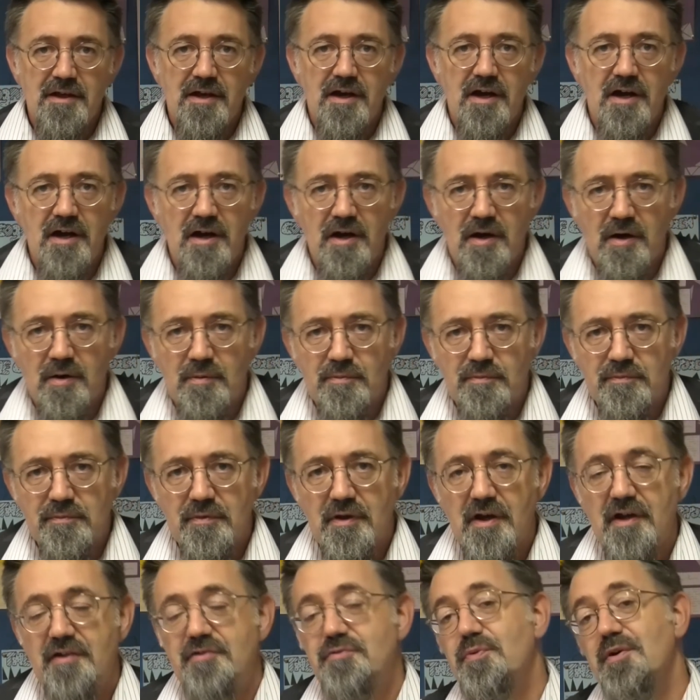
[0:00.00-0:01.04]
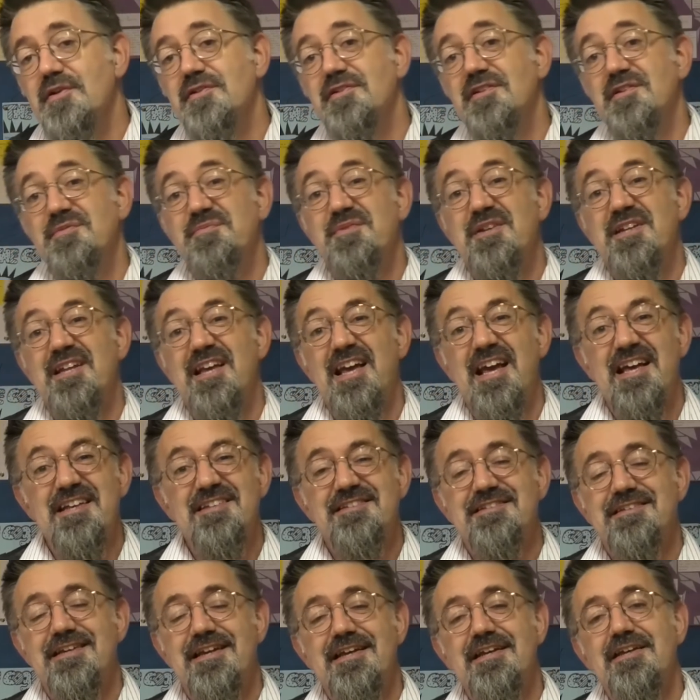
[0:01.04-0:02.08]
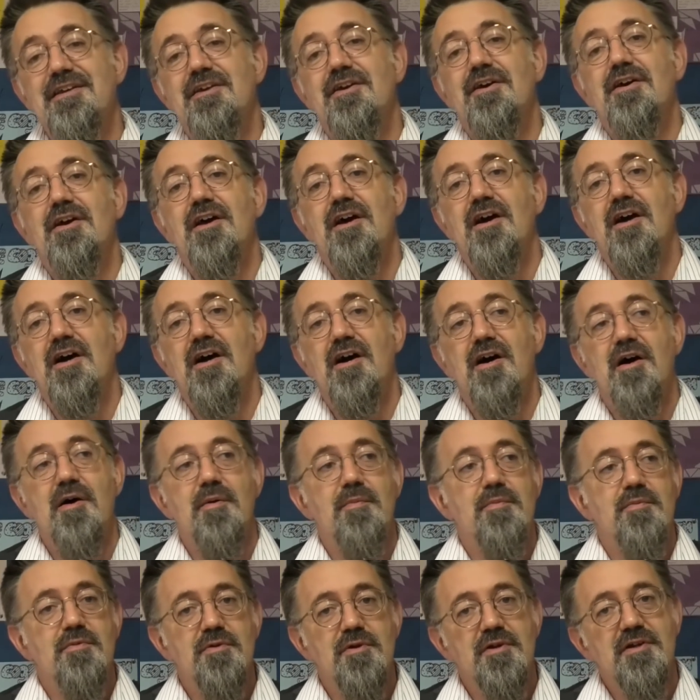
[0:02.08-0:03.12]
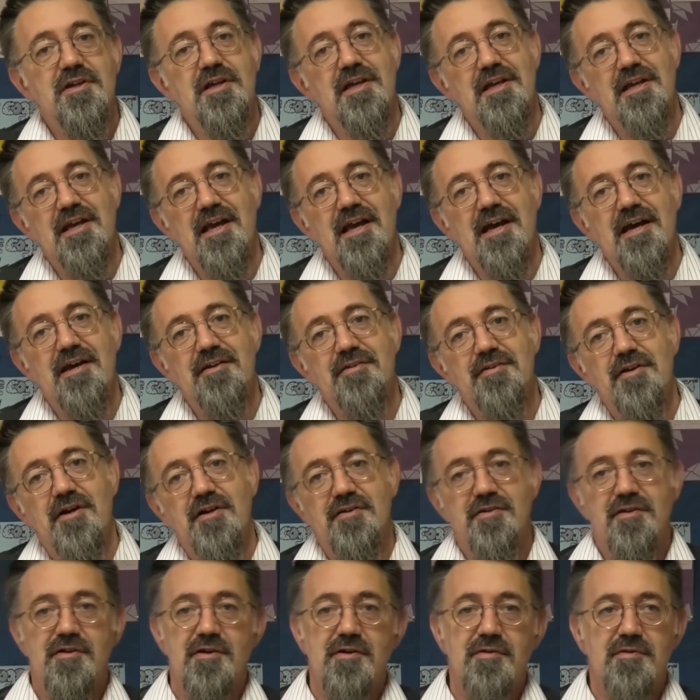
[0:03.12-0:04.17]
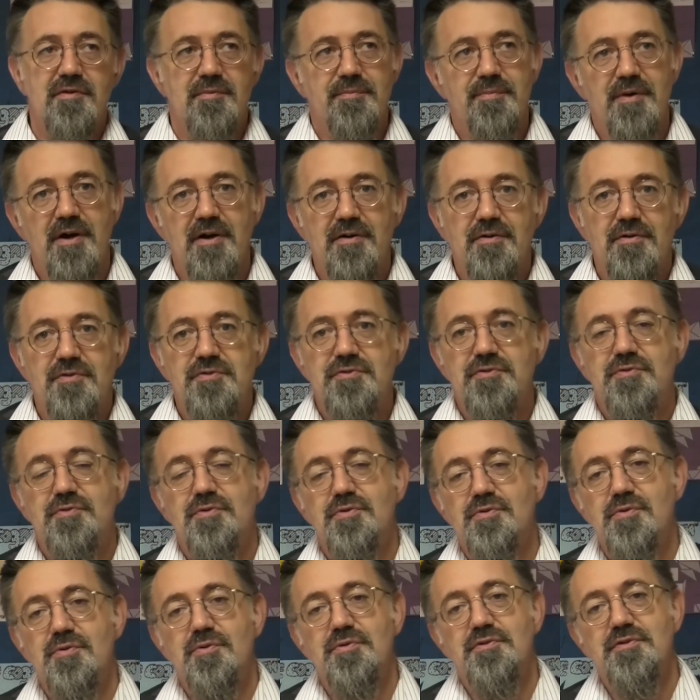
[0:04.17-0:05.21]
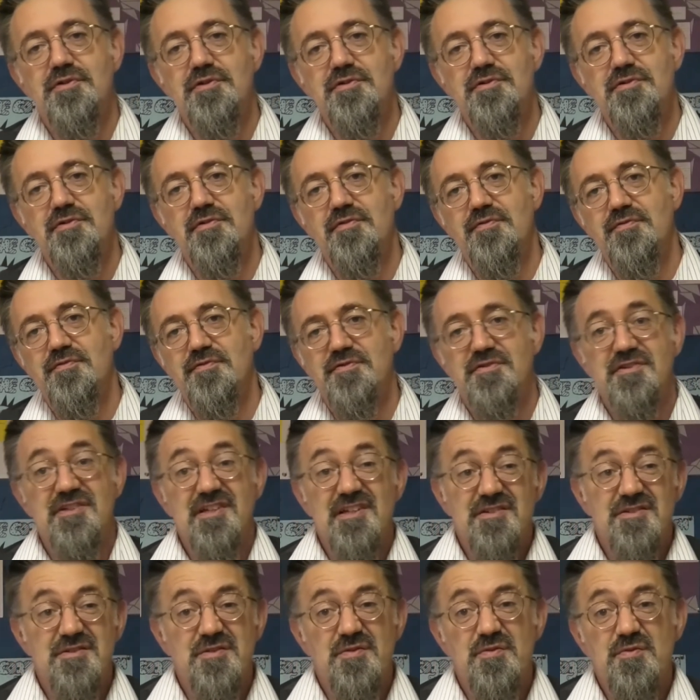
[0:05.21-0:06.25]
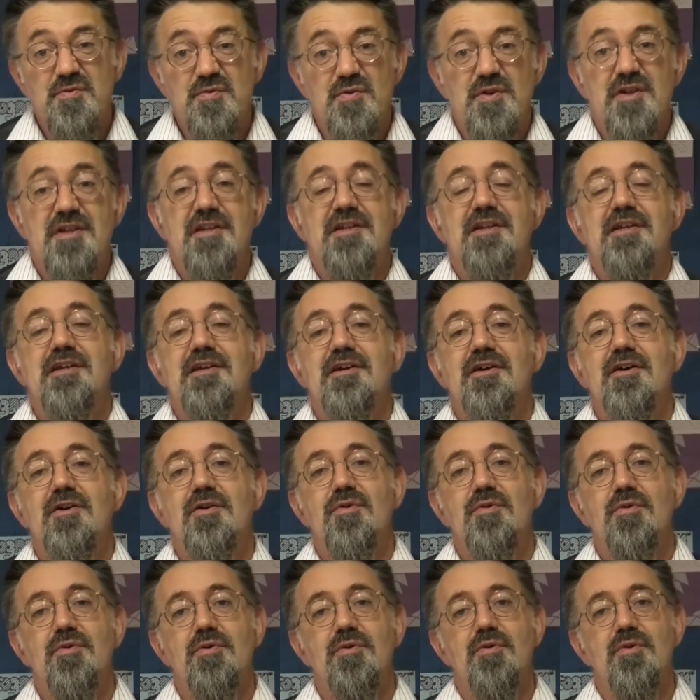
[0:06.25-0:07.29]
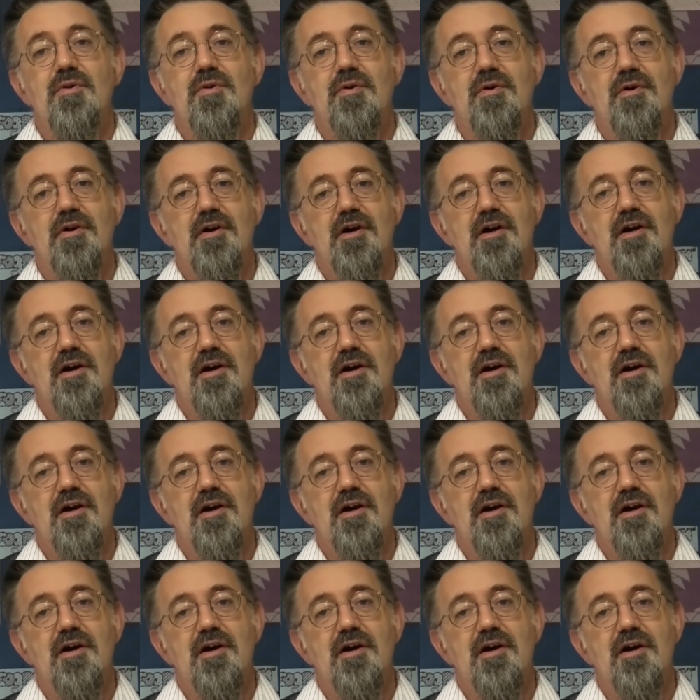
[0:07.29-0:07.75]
a 20-minute essay looking at, I don't know, the biological causes of schizophrenia, or